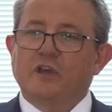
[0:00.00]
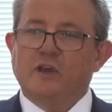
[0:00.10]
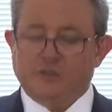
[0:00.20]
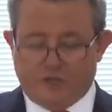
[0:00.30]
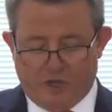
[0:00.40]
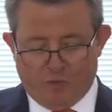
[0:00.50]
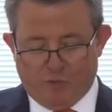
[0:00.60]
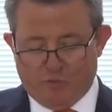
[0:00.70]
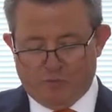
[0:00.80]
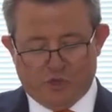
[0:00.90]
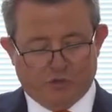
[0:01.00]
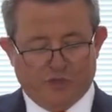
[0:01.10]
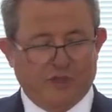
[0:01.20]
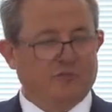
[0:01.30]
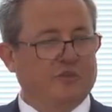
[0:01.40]
our time on
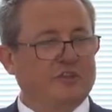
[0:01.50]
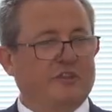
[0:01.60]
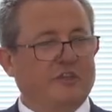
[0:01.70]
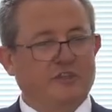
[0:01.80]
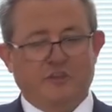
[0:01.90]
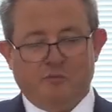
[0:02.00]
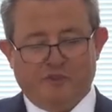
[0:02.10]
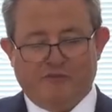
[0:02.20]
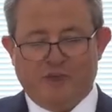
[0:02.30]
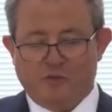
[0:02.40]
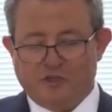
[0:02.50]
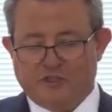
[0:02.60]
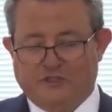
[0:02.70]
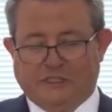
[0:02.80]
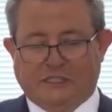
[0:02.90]
Bermuda, which I think is going to be fabulous.